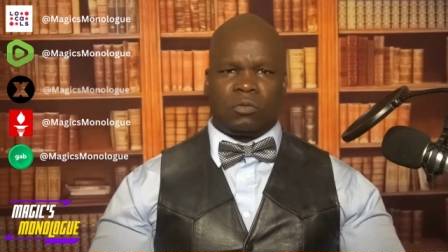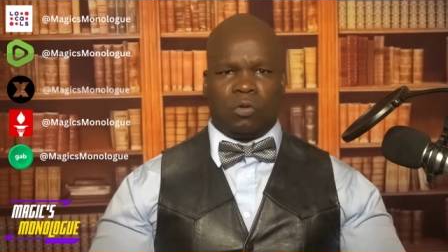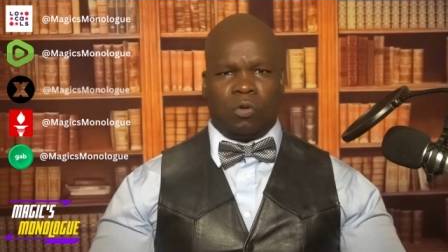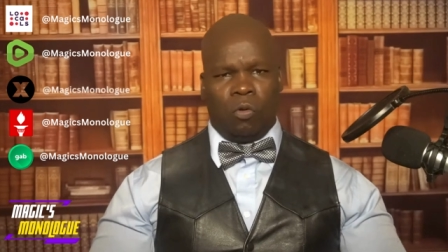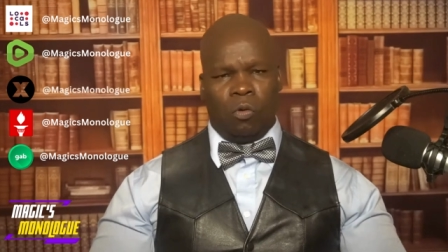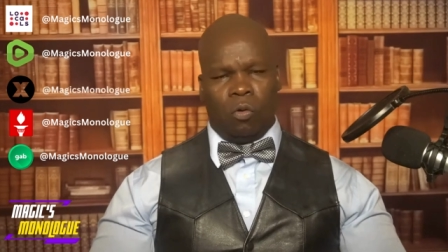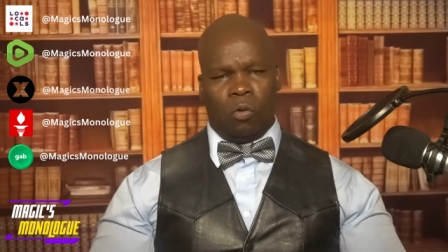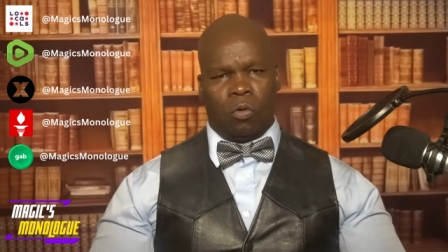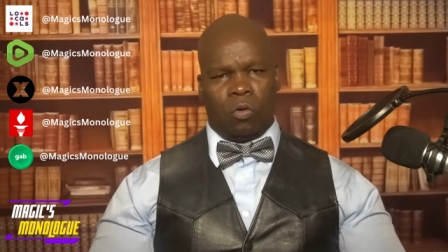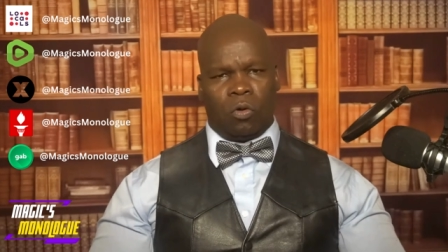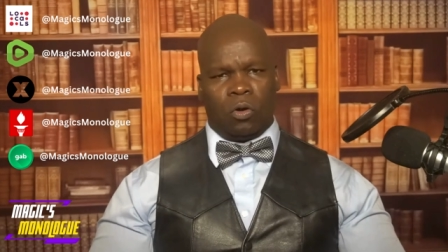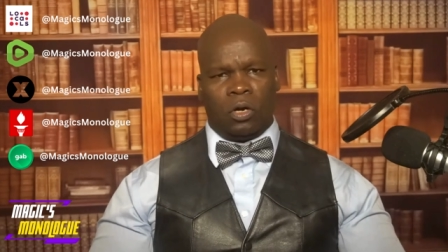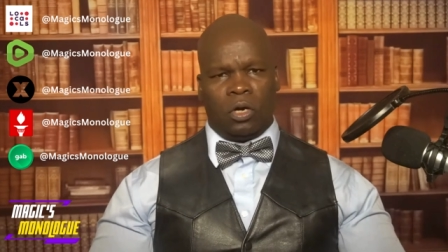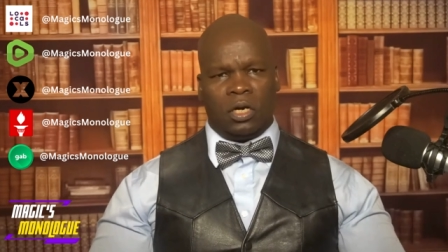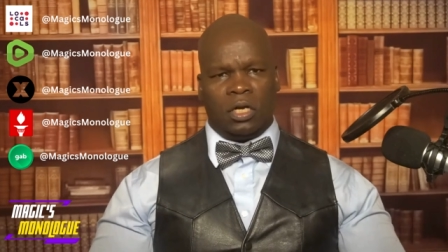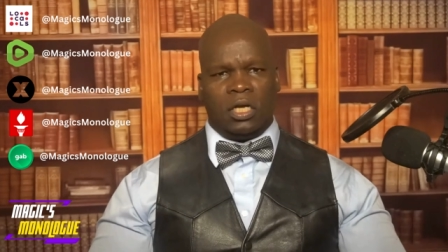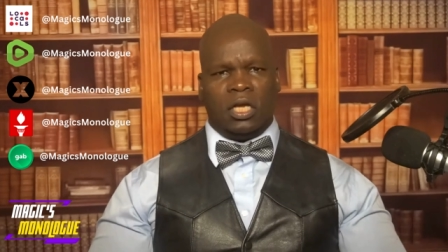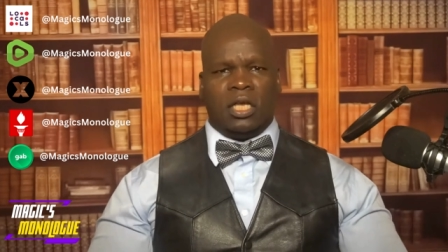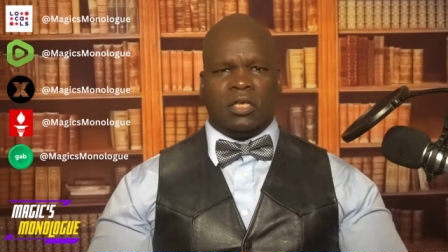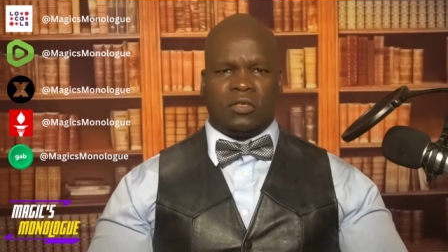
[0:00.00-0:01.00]
or
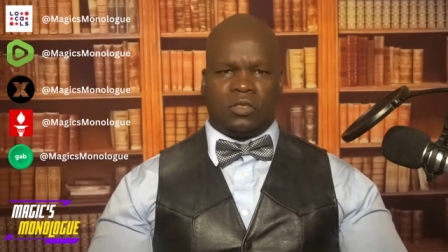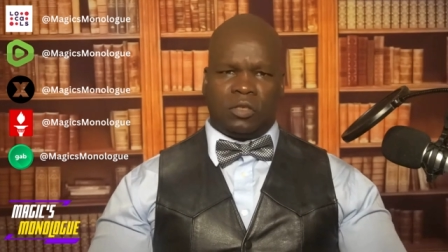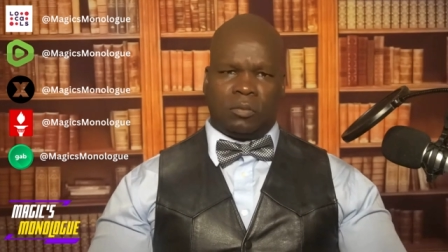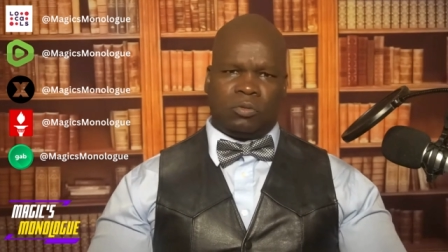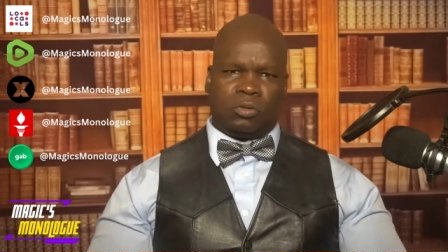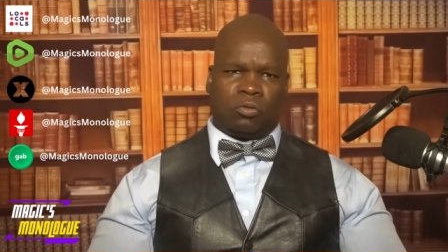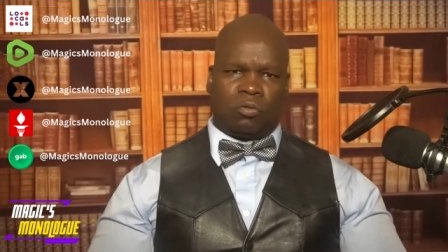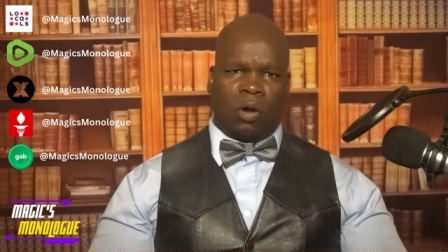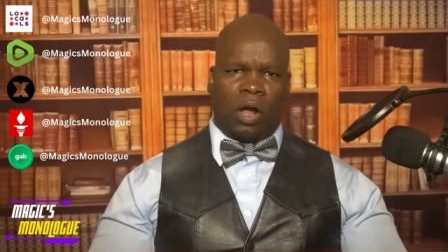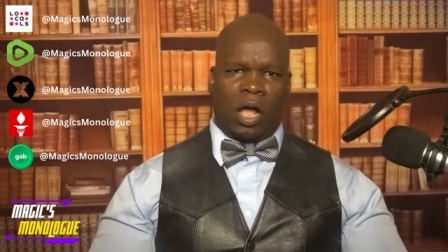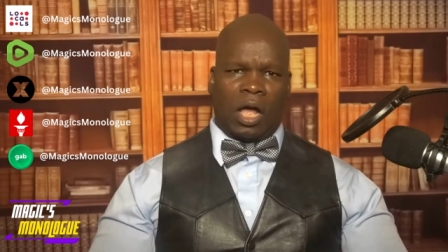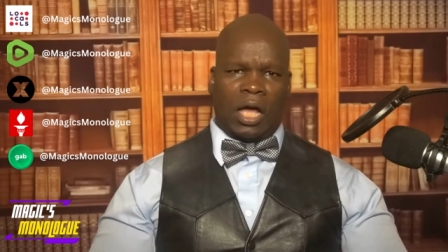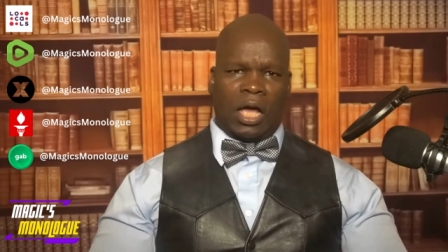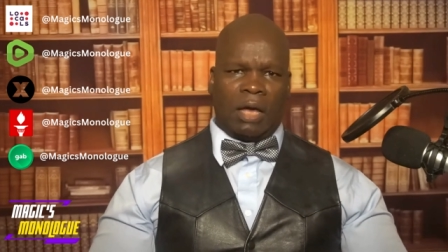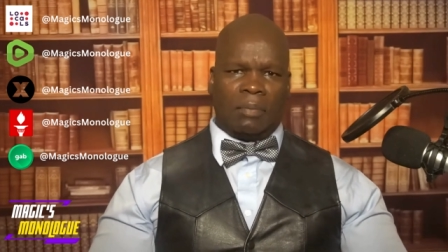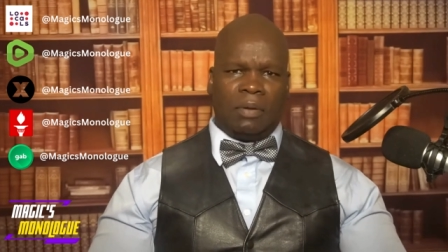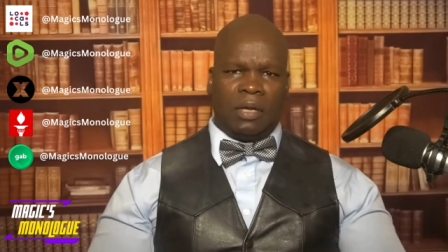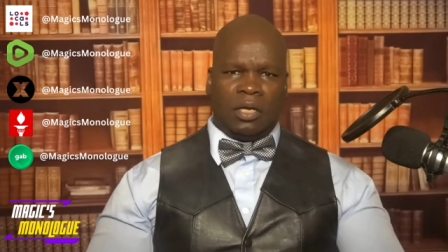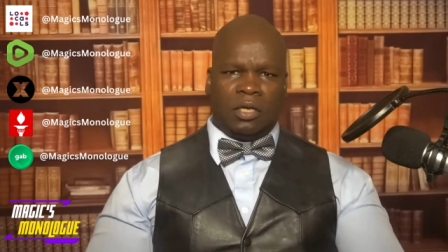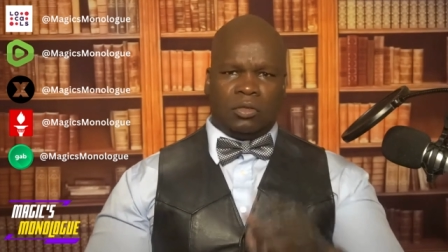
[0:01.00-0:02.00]

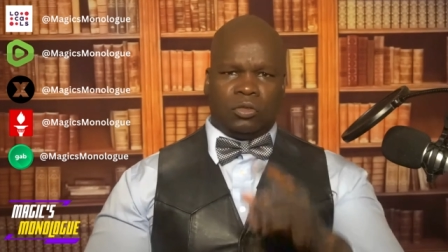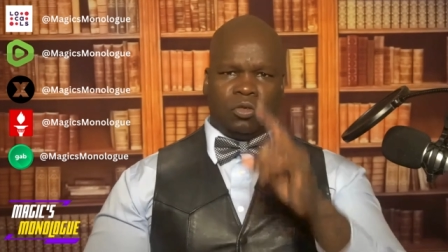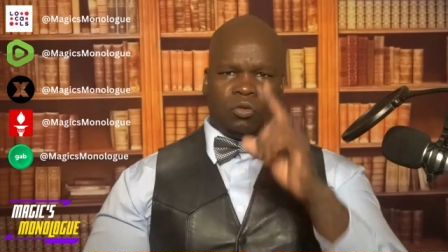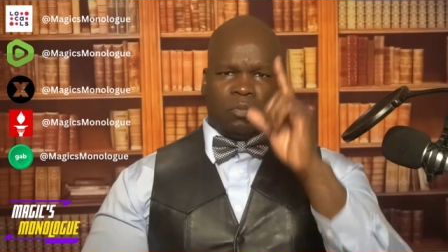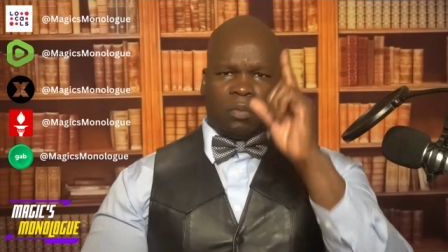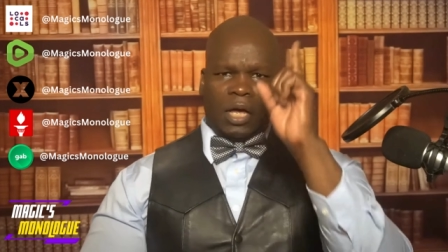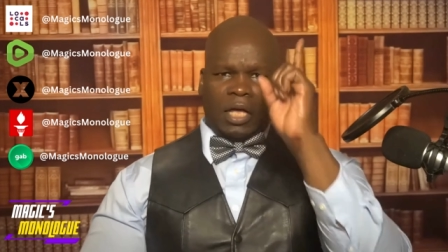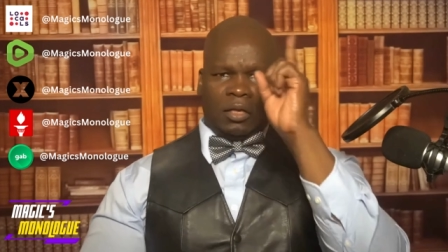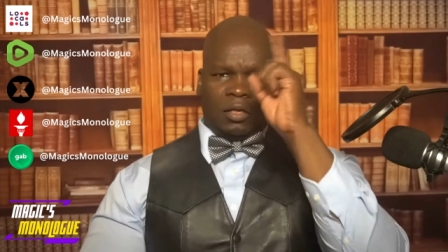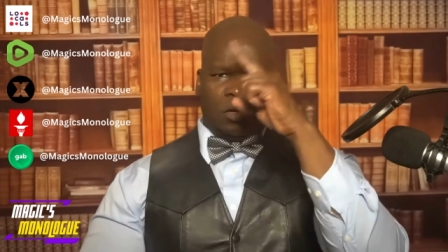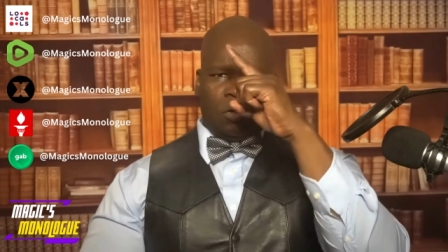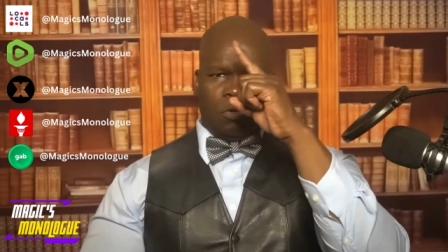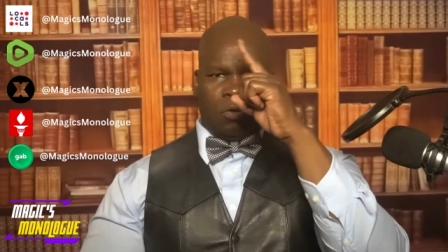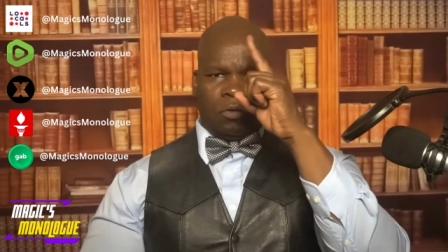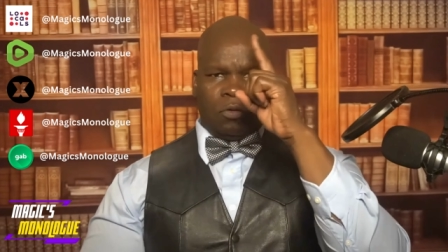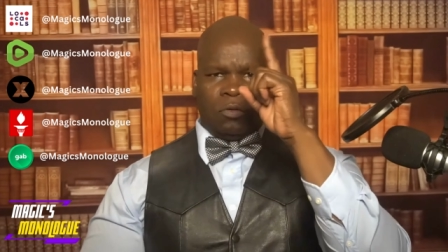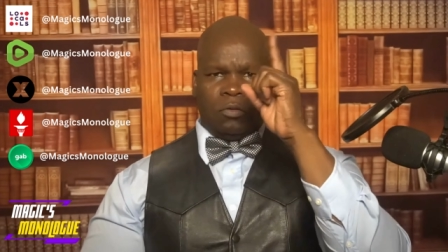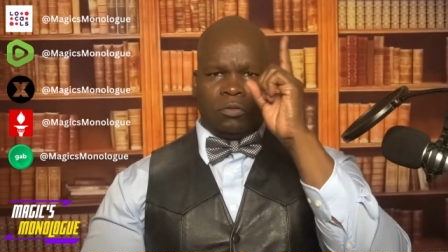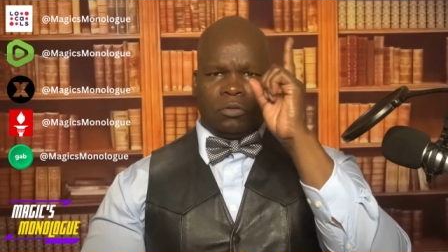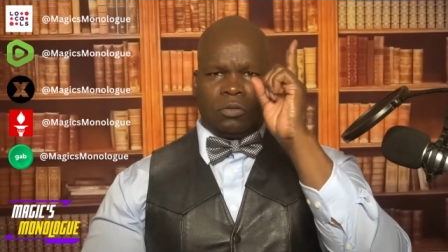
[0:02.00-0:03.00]
subscribe to my
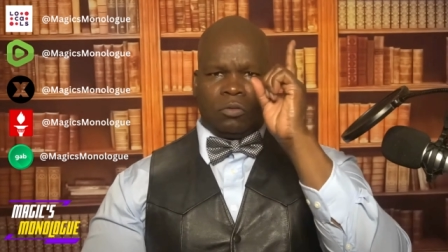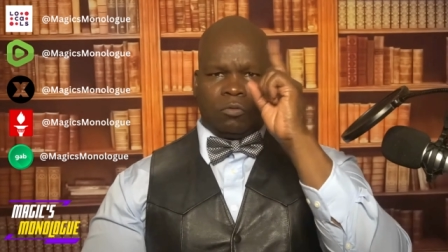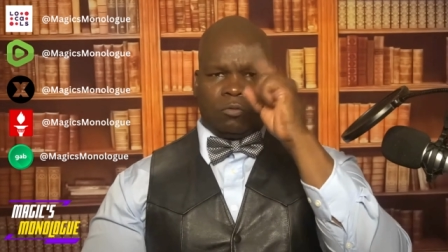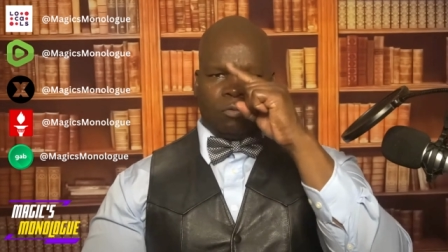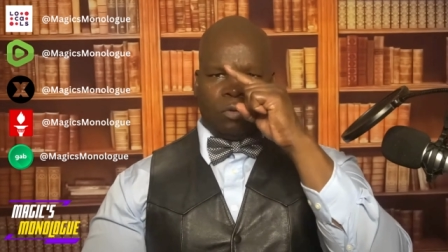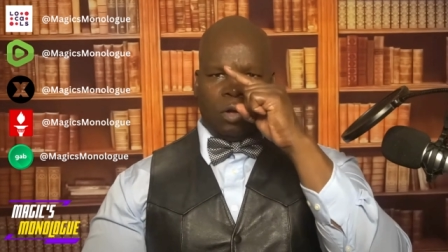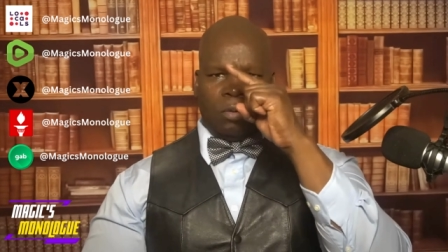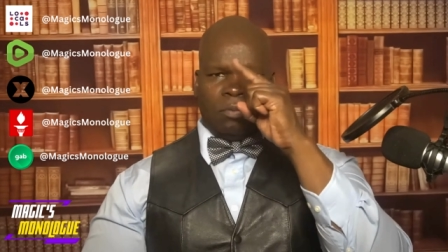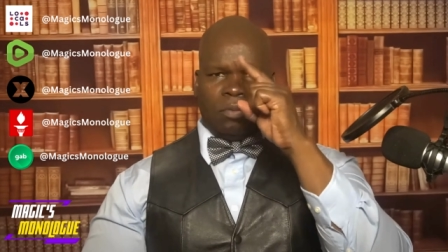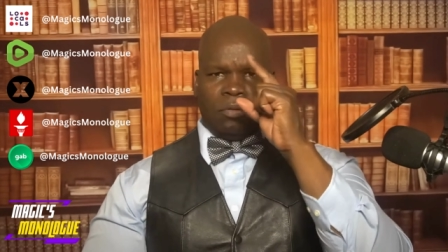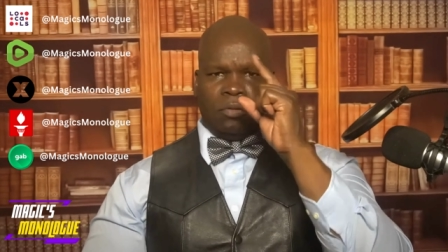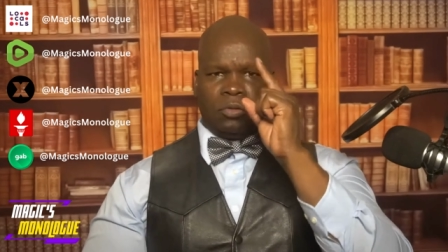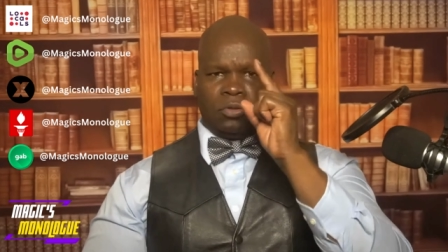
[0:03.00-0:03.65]
Locals, Rumble,